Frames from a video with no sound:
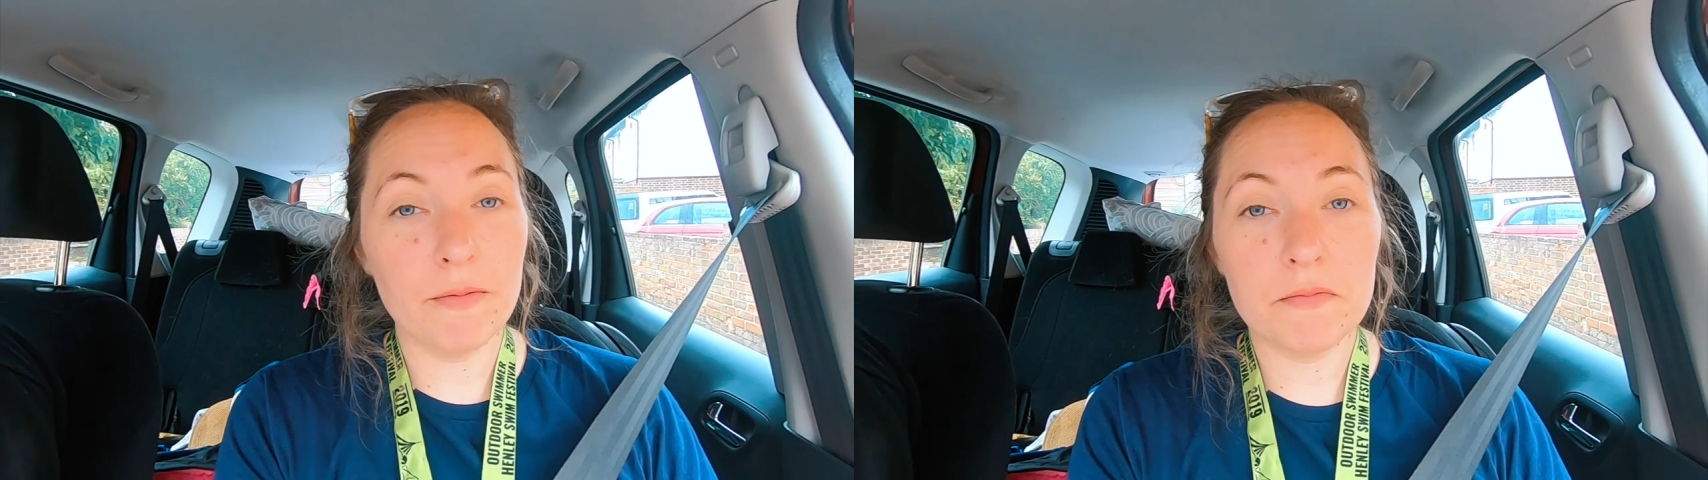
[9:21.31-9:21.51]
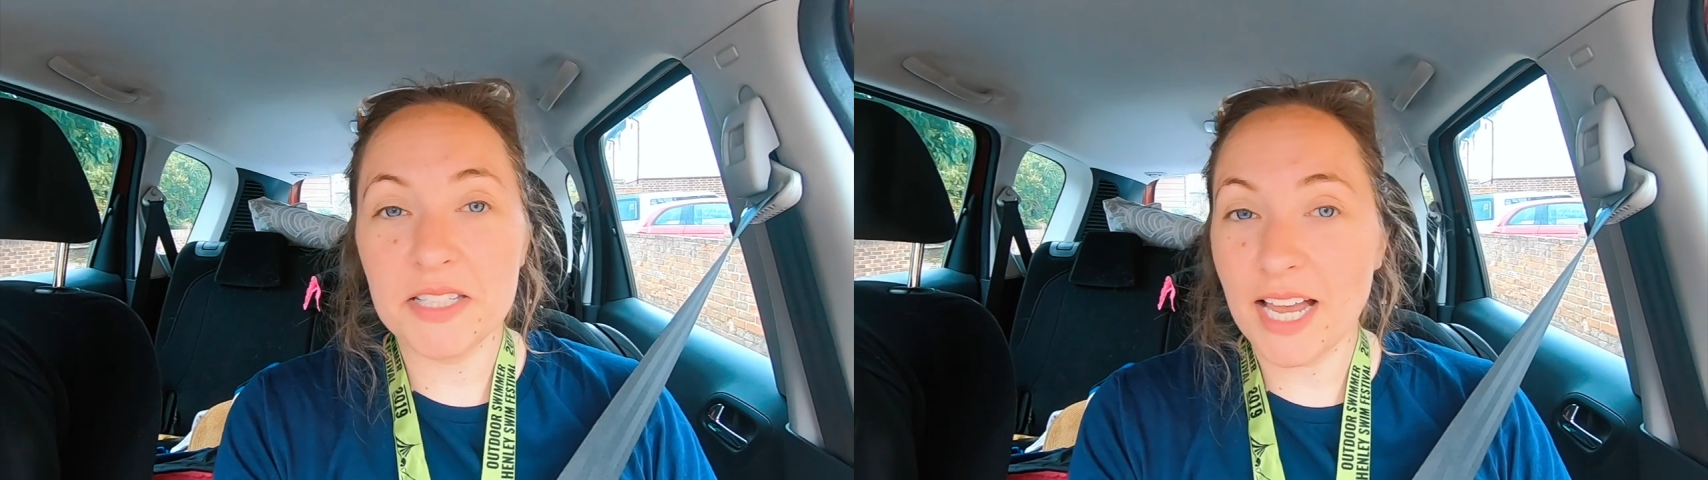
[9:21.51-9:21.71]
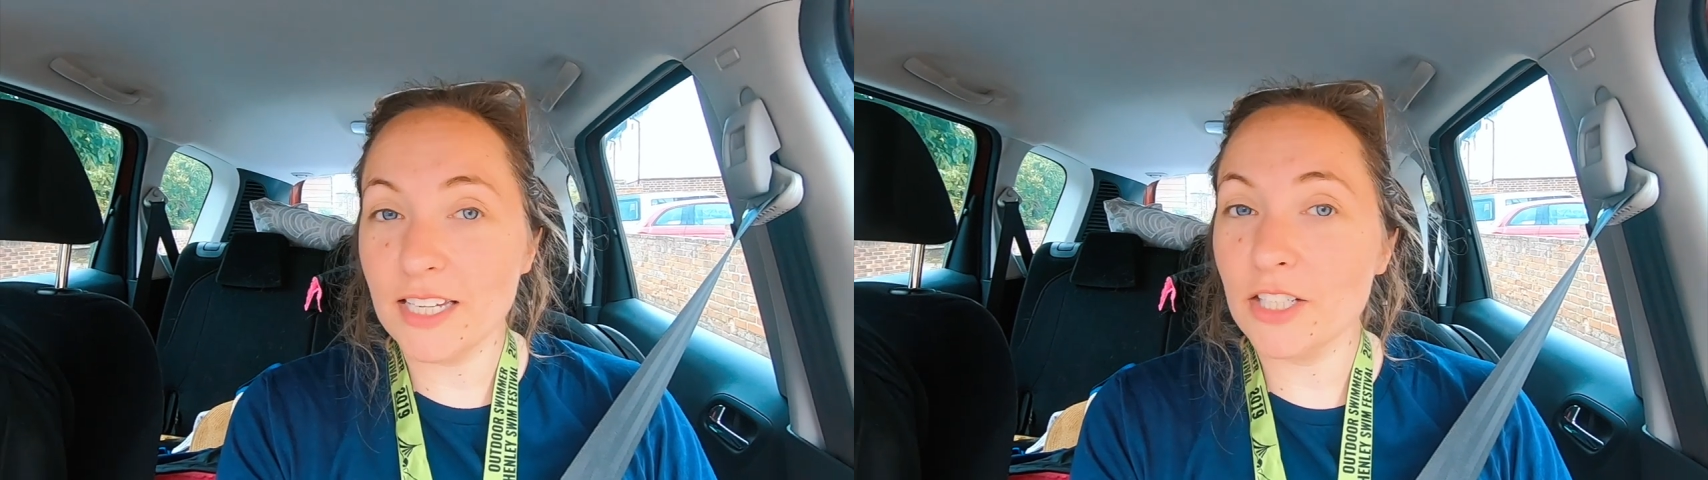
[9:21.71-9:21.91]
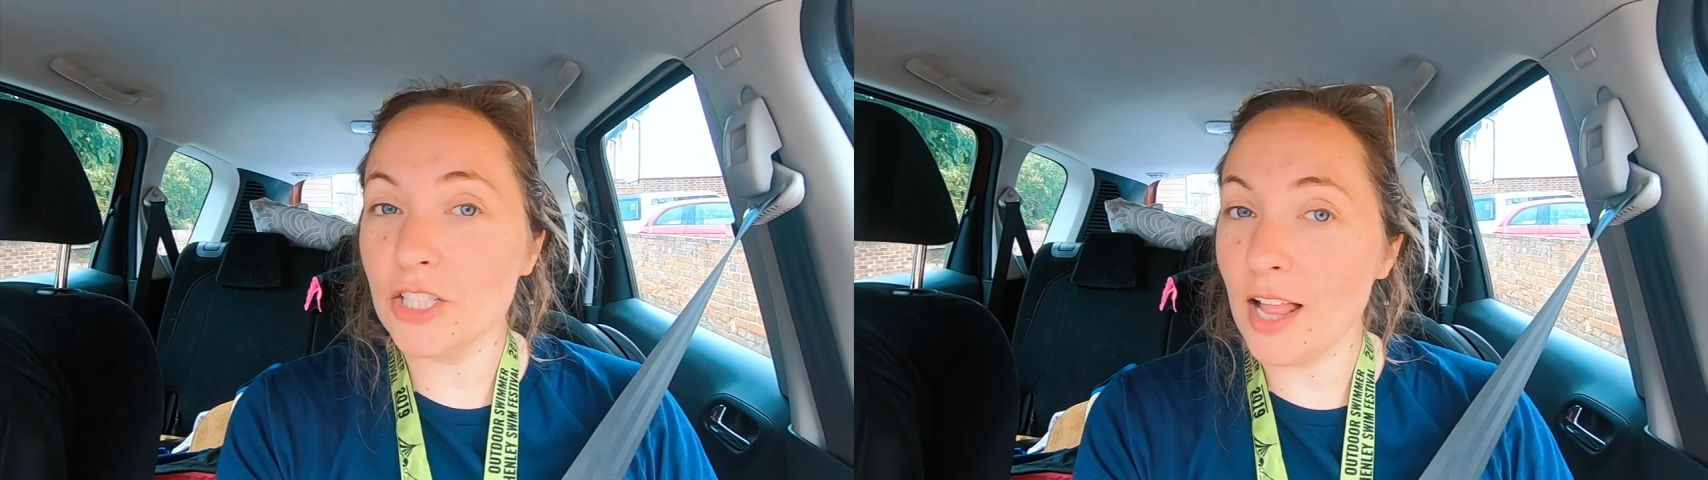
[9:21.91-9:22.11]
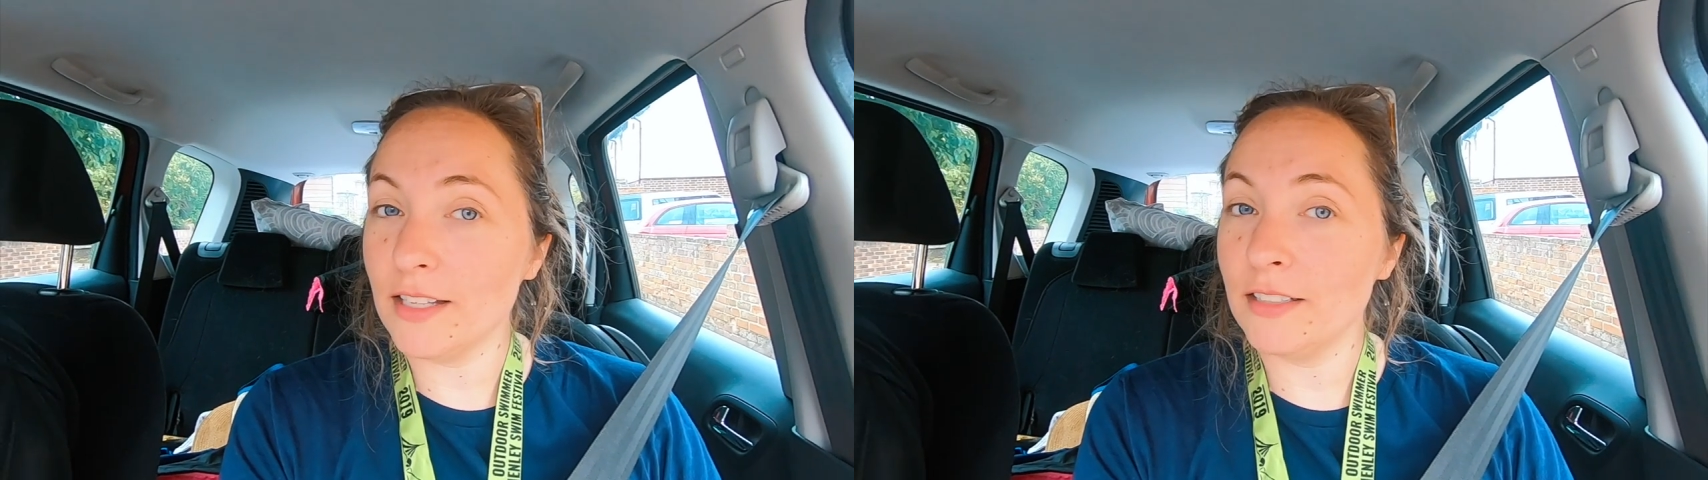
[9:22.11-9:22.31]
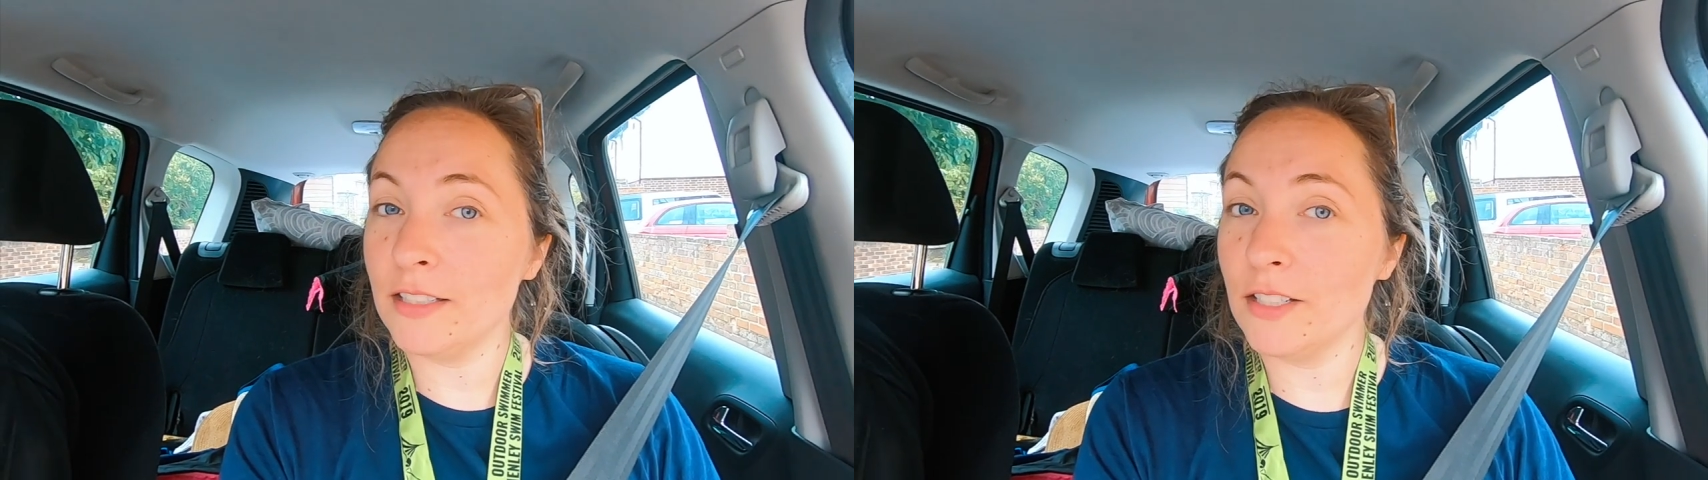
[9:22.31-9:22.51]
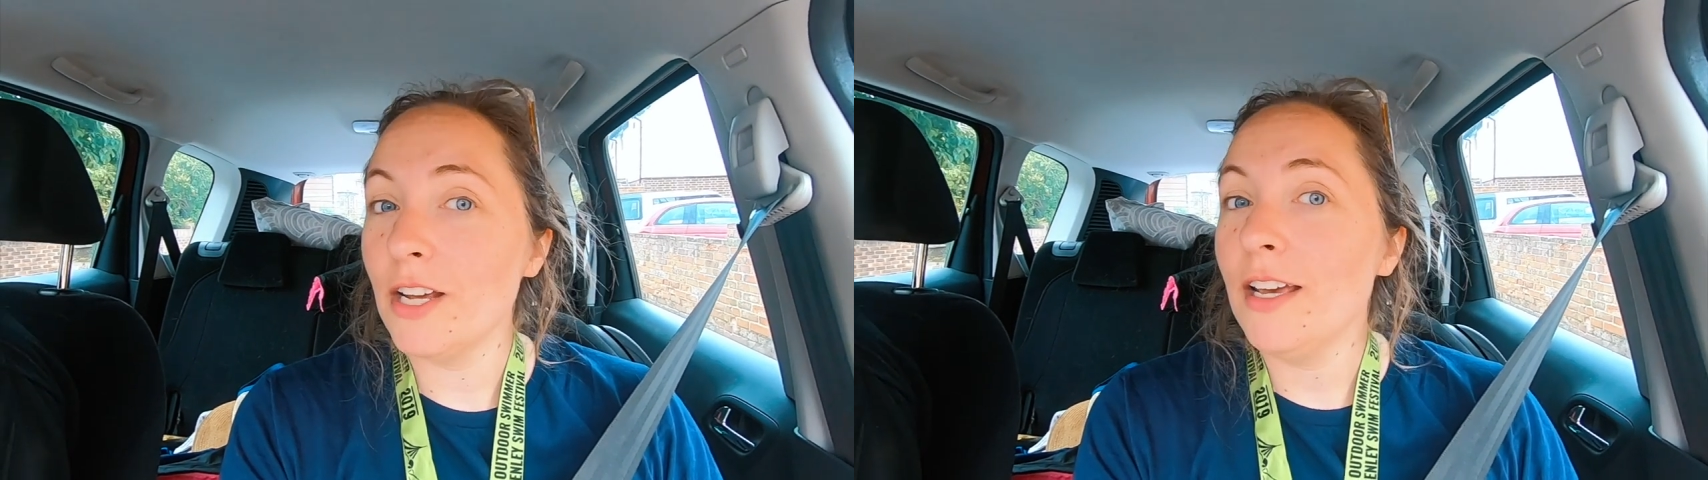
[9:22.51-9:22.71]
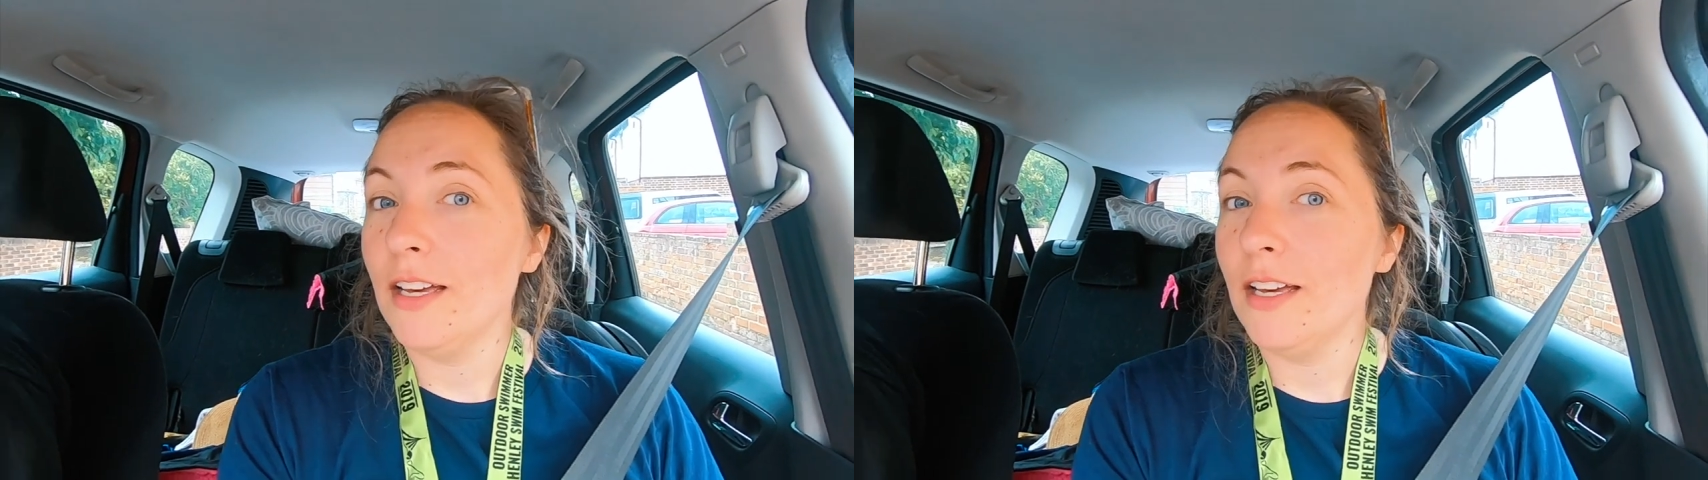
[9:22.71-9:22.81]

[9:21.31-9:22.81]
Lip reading: Second challenge.